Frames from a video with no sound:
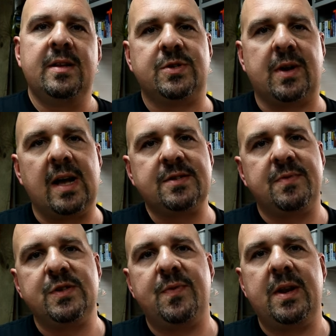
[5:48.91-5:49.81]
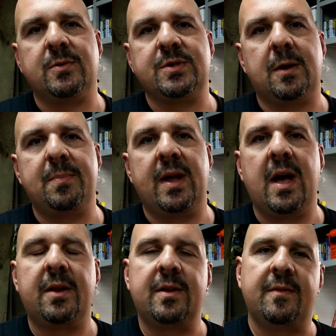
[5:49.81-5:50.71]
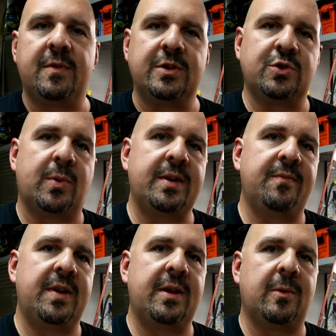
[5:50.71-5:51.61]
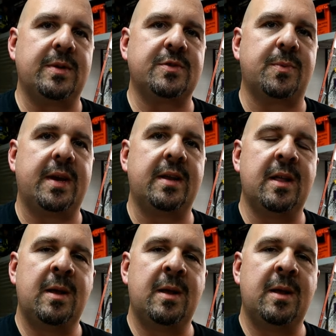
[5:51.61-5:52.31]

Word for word: So guys, if this video has helped you out, if you enjoyed the video this week,